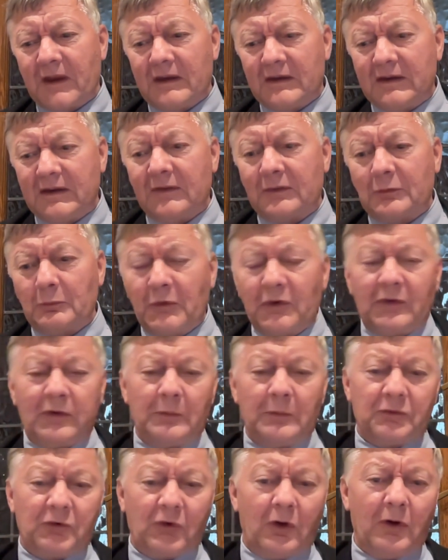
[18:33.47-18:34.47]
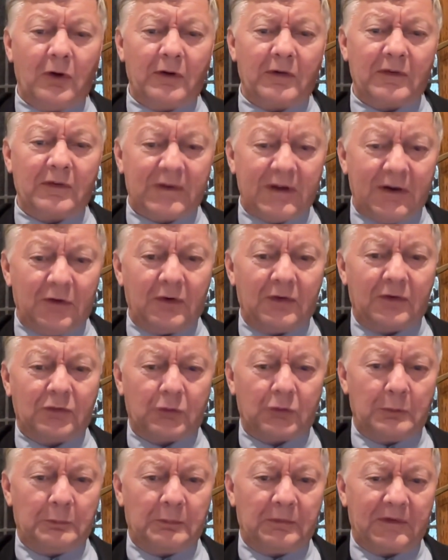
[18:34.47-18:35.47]
And yes, Muslim jihadist terrorist
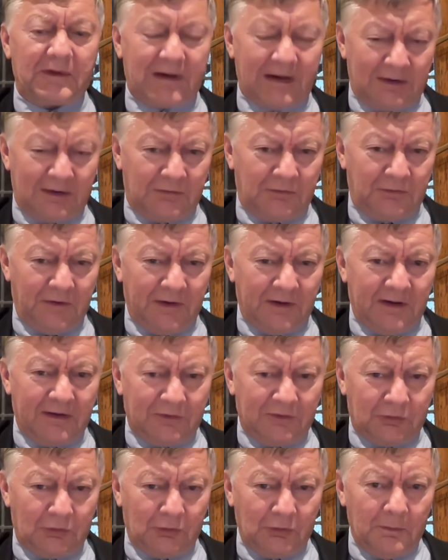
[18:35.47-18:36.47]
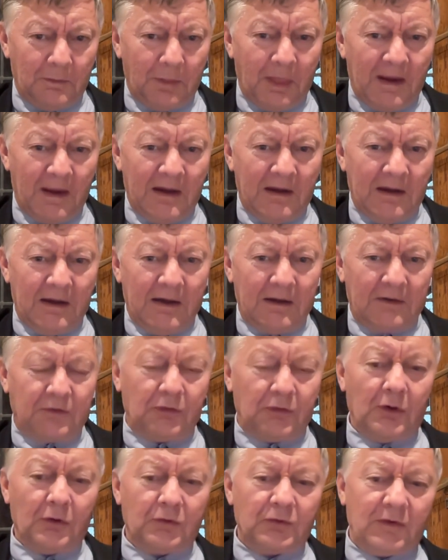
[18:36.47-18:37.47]
groups get funding too.
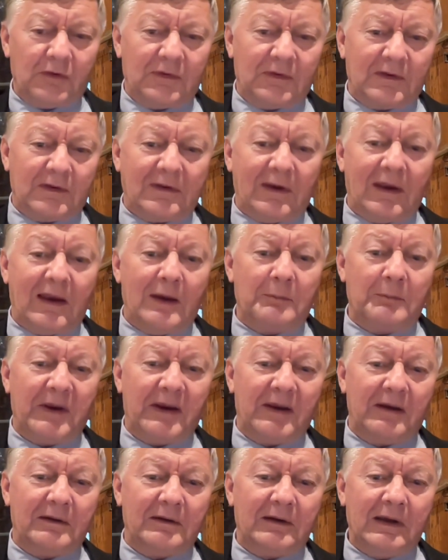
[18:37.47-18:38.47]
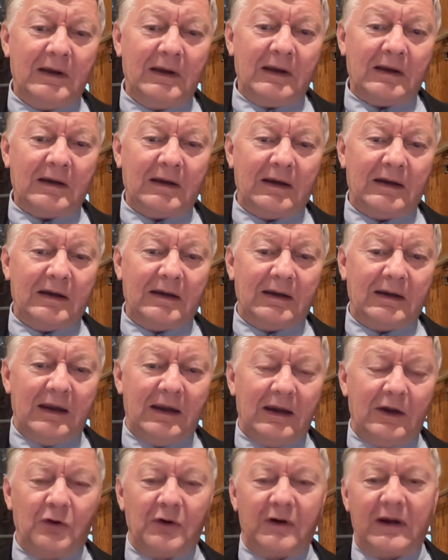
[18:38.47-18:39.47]
It's not just the Taliban getting
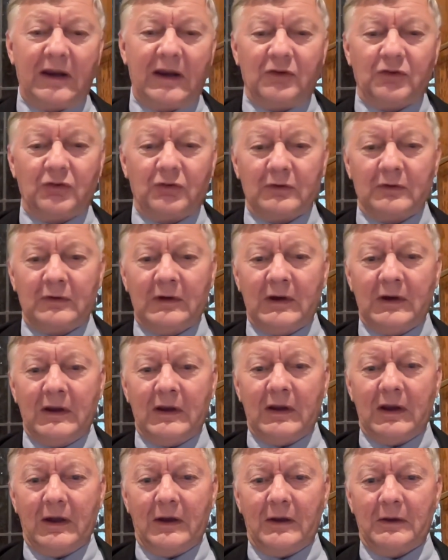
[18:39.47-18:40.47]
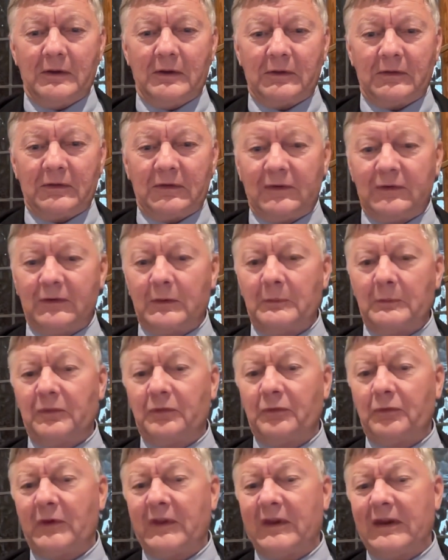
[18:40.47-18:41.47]
irrigation
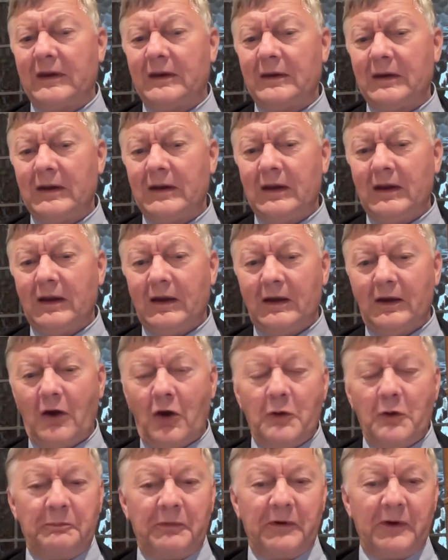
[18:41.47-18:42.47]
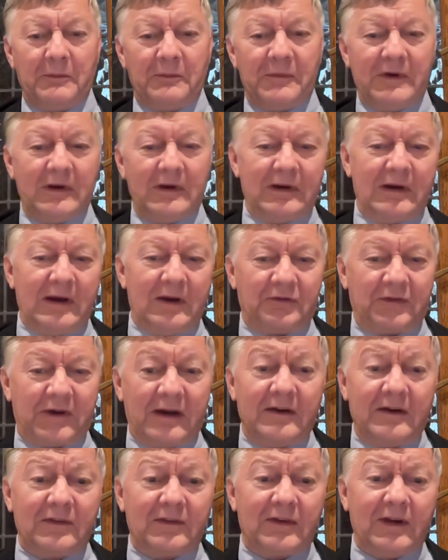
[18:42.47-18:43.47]
systems for their opium in
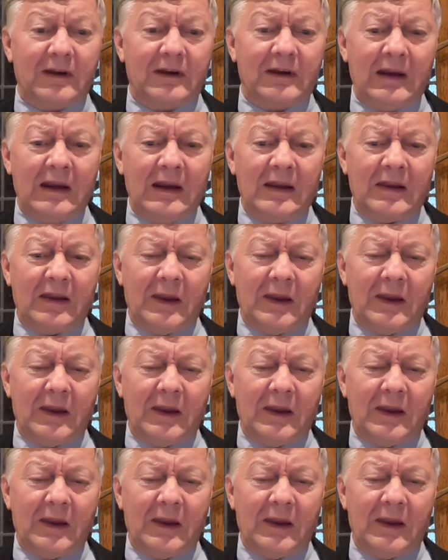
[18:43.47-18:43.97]
Afghanistan.